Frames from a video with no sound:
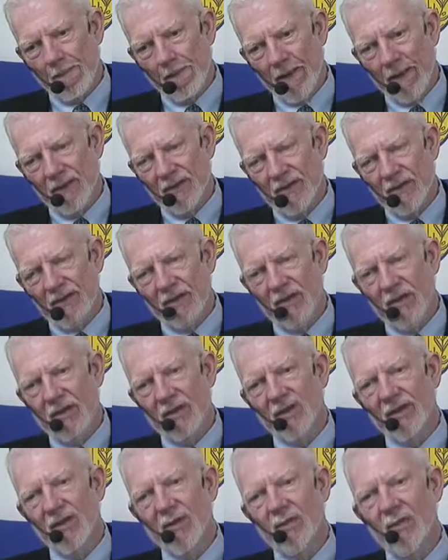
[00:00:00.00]
Just
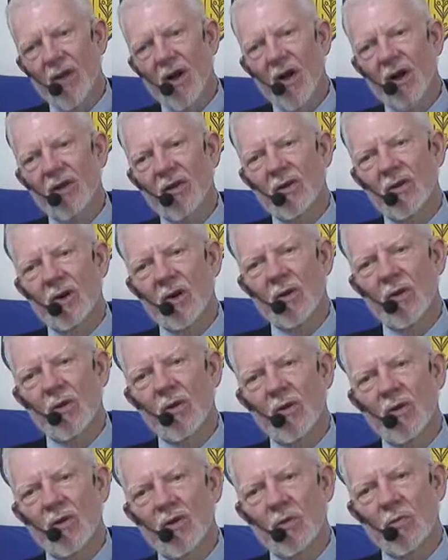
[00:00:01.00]
let the rock know
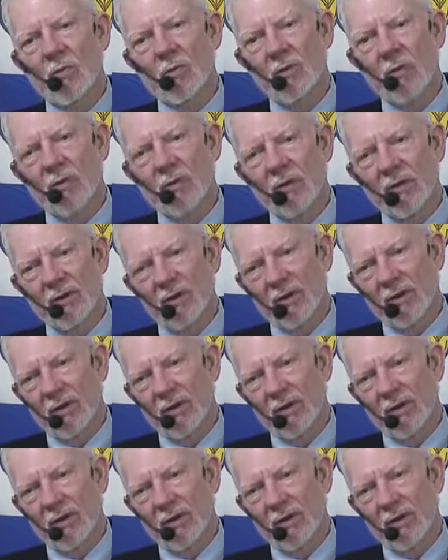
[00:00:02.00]
what you want.